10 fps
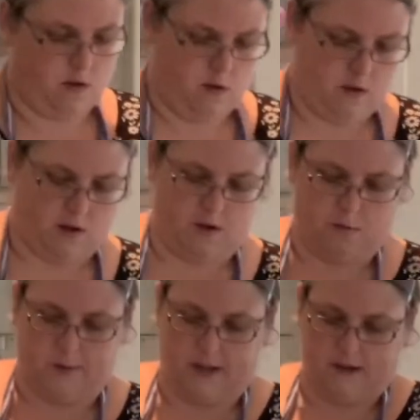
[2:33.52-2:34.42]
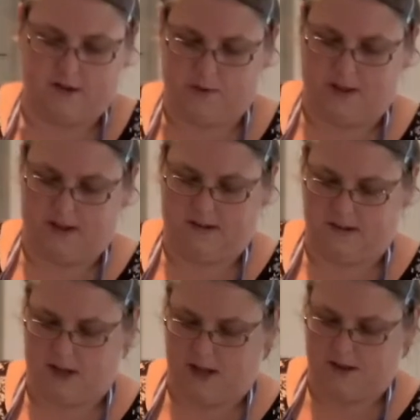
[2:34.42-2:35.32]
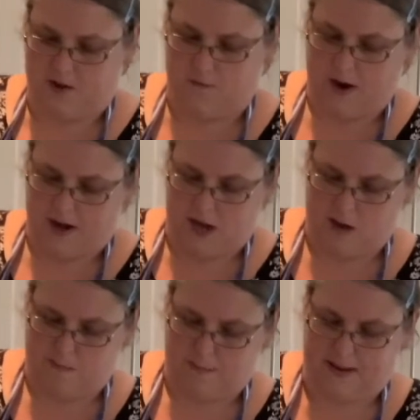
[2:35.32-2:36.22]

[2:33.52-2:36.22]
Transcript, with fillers: Because what we're going to do with this is divide it up